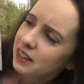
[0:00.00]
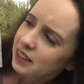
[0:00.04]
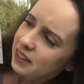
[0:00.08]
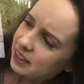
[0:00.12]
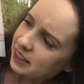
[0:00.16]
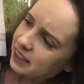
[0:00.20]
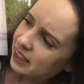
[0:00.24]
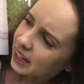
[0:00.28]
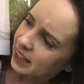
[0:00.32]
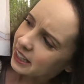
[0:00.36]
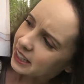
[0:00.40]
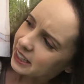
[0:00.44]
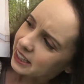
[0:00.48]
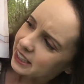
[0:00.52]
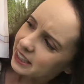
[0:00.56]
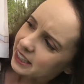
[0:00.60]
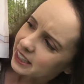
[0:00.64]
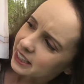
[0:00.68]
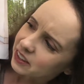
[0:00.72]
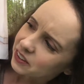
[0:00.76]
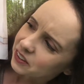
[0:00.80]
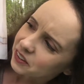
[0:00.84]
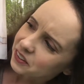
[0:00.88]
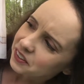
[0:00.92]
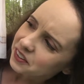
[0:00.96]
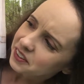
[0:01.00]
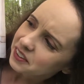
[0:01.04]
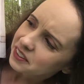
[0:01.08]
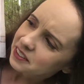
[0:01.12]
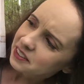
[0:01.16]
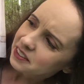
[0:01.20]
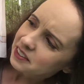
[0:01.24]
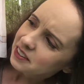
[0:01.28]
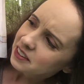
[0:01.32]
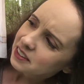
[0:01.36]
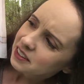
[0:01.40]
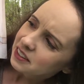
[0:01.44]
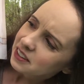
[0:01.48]
Katie giggled.
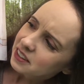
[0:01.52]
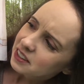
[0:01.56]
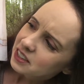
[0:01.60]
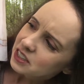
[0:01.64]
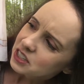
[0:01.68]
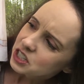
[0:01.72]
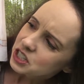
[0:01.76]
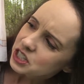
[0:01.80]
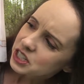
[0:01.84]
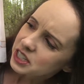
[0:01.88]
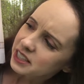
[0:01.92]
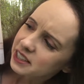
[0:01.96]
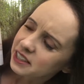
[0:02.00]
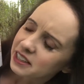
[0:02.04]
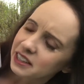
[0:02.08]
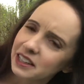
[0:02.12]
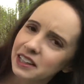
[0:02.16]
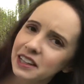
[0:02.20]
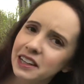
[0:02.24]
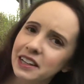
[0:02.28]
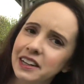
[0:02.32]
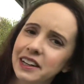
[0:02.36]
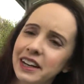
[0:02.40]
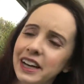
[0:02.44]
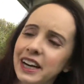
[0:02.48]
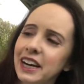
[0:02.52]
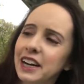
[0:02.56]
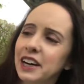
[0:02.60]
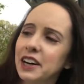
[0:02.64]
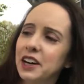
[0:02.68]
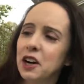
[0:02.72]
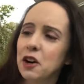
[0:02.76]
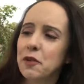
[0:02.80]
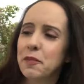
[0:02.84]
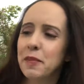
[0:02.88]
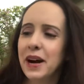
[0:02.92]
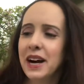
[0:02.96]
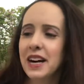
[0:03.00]
She didn't dare
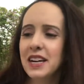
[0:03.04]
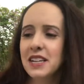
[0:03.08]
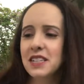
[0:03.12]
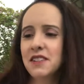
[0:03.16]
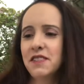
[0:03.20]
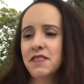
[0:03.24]
go back to